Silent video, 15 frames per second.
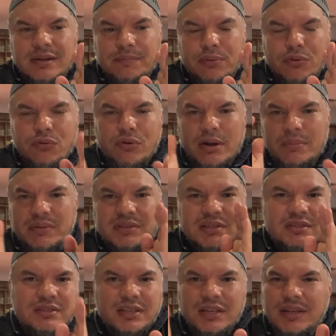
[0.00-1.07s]
program of
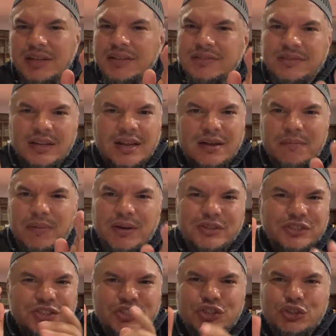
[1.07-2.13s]
tazkiyah is not about
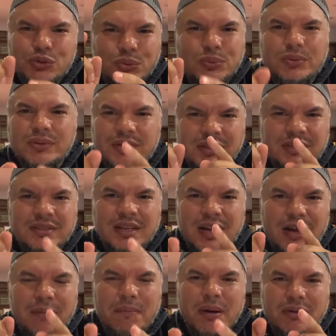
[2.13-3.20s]
just you. It's
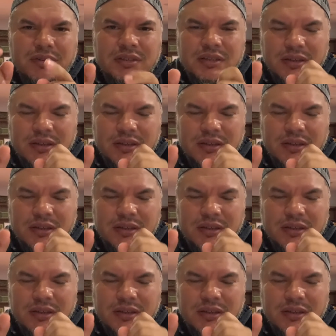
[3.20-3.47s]
not about